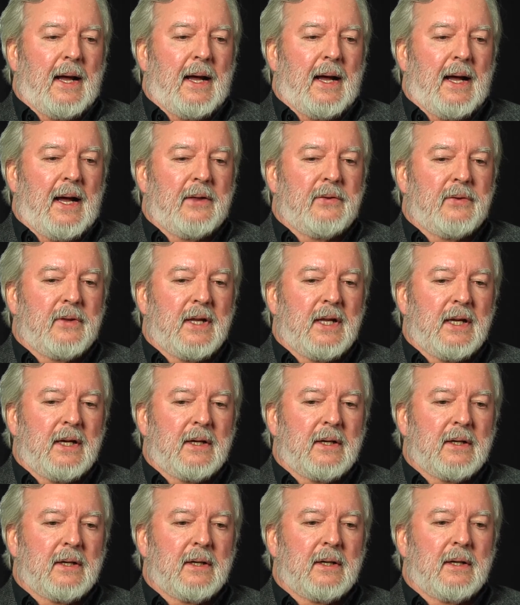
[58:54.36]
I
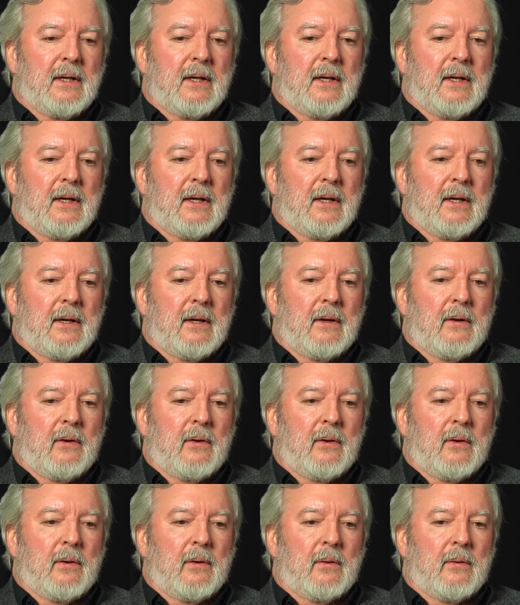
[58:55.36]
think
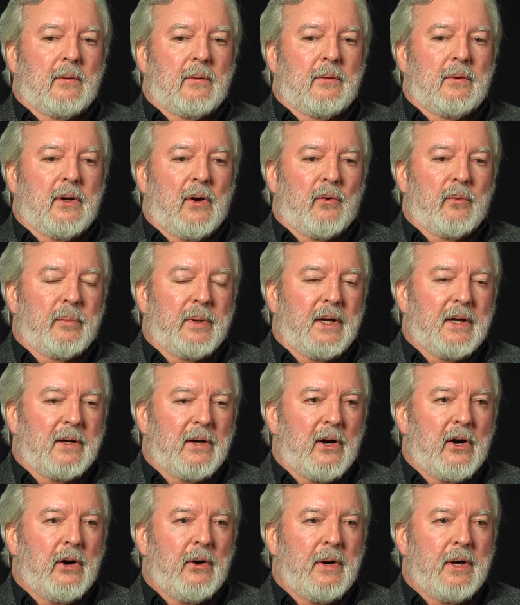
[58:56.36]
don't be in a
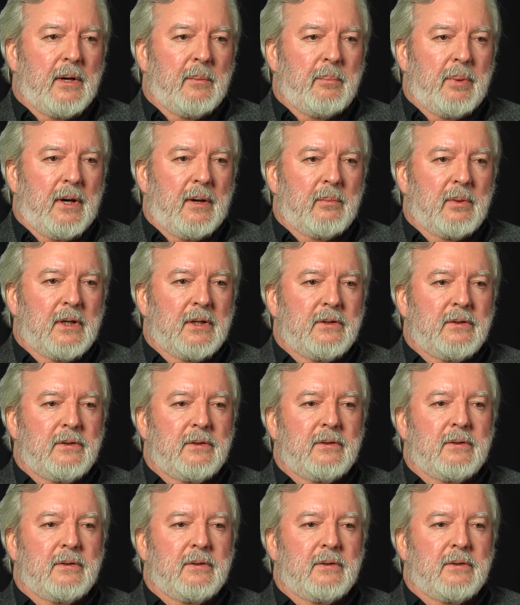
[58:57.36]
hurry to publish.